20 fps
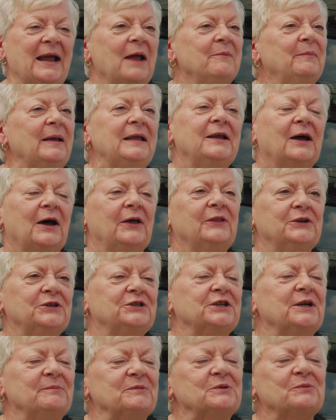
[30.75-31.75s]
I'd been to other
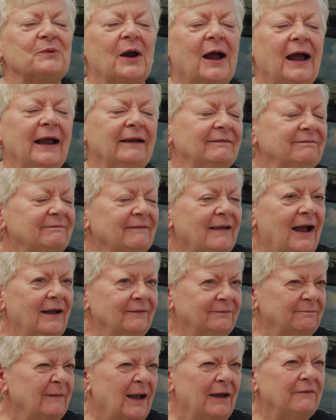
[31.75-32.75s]
gyms where I,
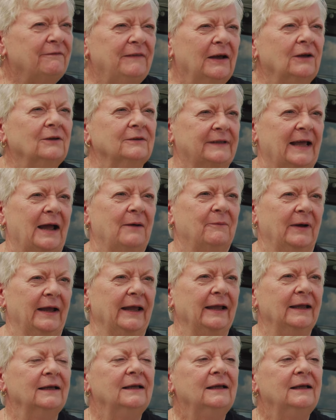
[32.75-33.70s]
I, I felt that way.